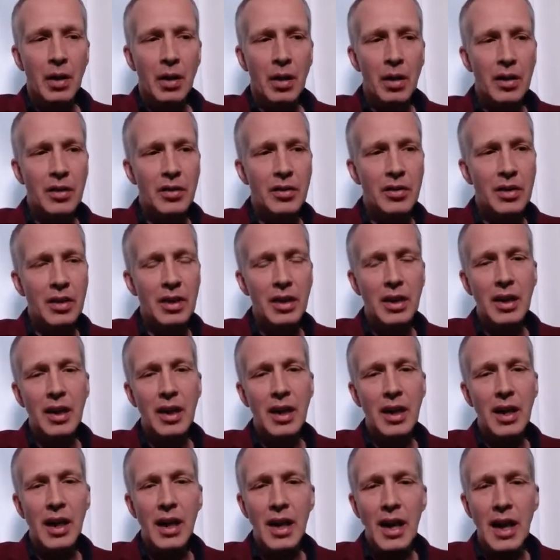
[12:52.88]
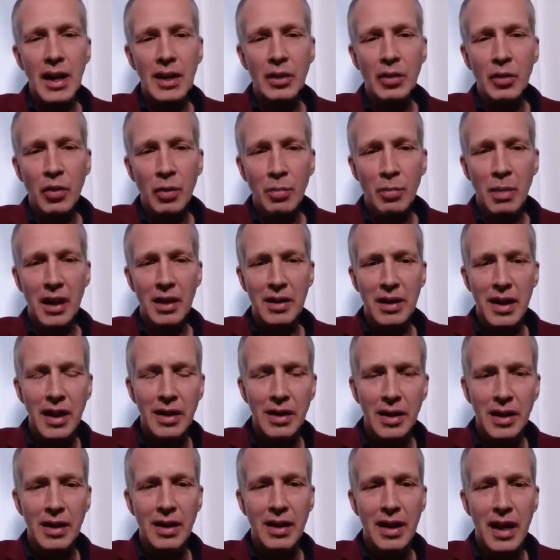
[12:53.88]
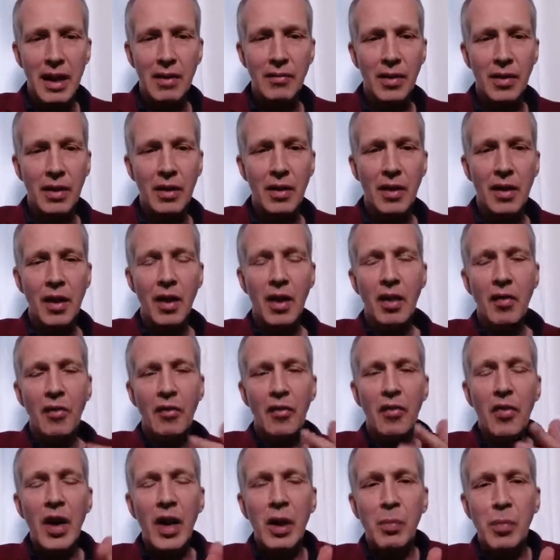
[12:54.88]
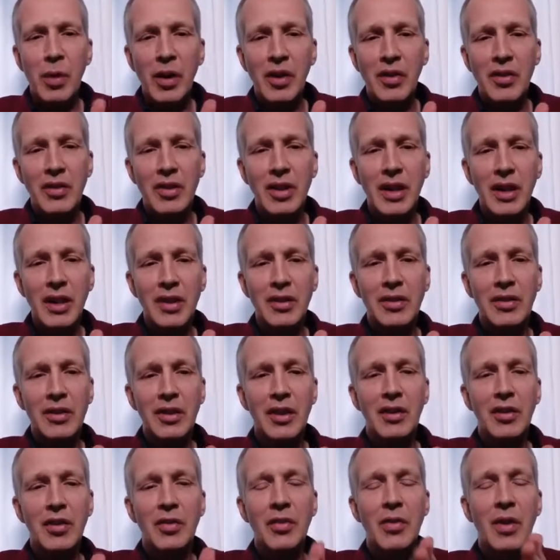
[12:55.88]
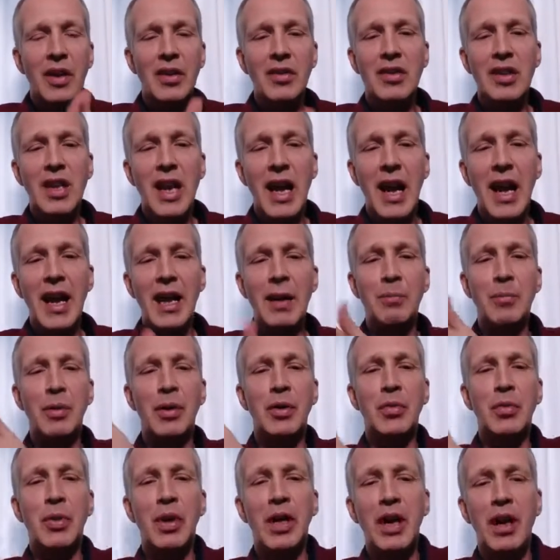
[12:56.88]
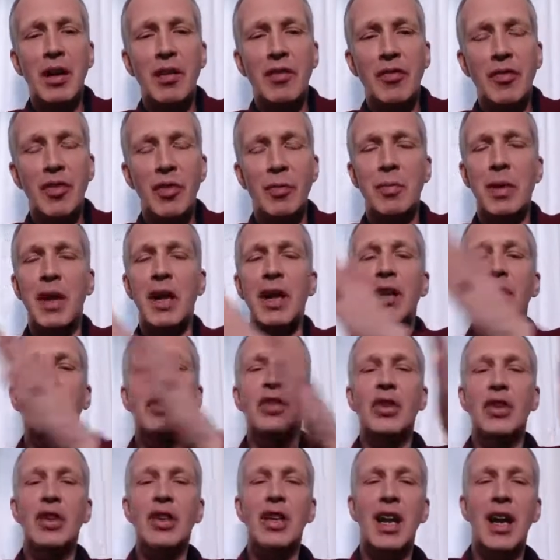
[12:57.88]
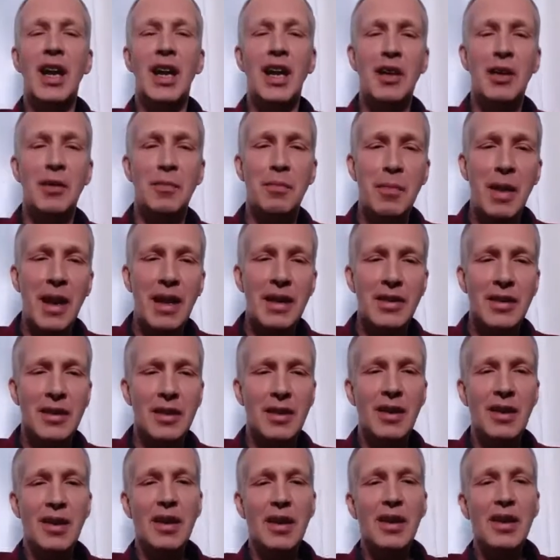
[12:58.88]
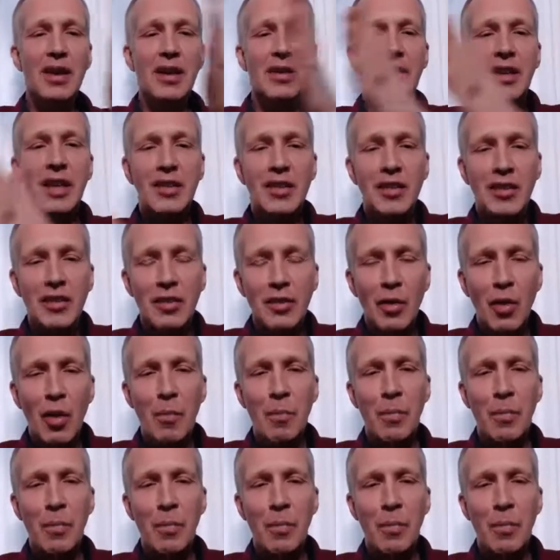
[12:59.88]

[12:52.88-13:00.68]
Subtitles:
on the electromagnetic level. Frequencies translate between information and matter. That's so